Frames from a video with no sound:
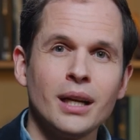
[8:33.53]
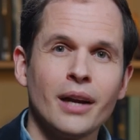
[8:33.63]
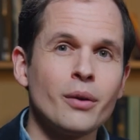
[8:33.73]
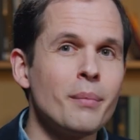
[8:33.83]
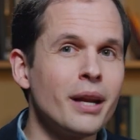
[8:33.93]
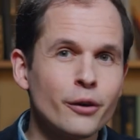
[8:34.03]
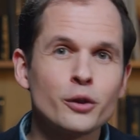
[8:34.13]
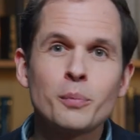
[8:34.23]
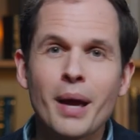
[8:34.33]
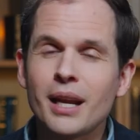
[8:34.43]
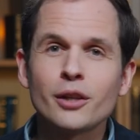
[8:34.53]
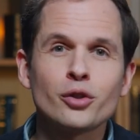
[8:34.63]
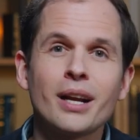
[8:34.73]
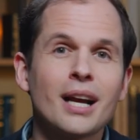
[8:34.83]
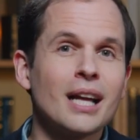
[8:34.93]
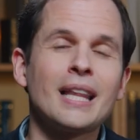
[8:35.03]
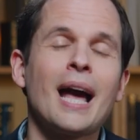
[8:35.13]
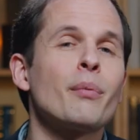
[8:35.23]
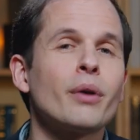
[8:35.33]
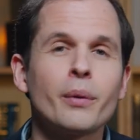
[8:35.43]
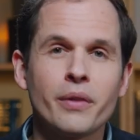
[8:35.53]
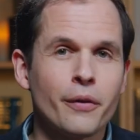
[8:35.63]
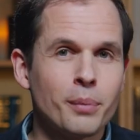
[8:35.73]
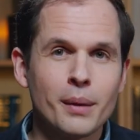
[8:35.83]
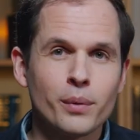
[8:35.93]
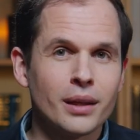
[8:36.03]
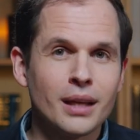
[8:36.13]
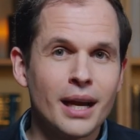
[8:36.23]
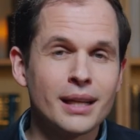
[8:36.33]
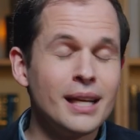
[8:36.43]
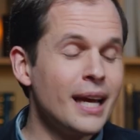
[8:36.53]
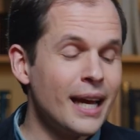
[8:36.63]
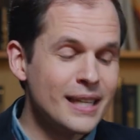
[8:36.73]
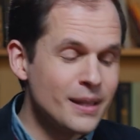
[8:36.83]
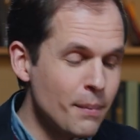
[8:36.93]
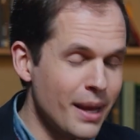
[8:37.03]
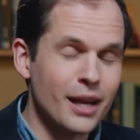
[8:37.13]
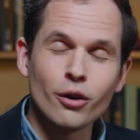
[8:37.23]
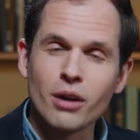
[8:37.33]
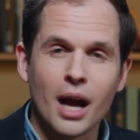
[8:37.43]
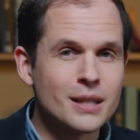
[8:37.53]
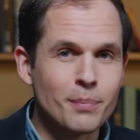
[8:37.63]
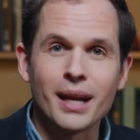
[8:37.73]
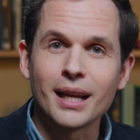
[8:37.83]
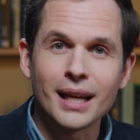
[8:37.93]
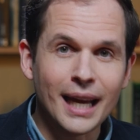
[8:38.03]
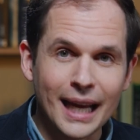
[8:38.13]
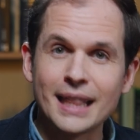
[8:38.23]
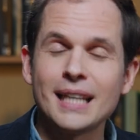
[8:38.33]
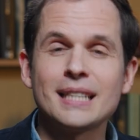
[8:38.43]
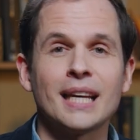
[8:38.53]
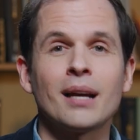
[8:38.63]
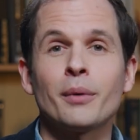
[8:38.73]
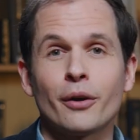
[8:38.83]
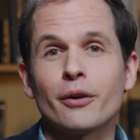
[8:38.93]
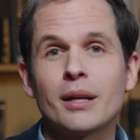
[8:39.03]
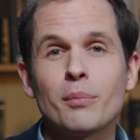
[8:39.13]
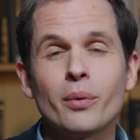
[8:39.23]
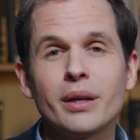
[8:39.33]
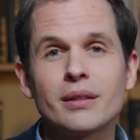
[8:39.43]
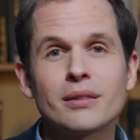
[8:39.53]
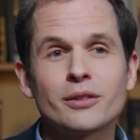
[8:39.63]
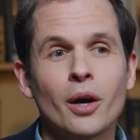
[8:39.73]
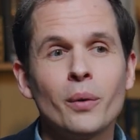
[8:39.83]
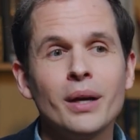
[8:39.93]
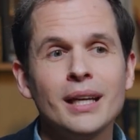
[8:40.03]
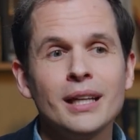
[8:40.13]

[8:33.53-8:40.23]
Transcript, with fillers: Every minute you're spending trying to collaborate with other people online is a minute you're not spending in the exam earning points. So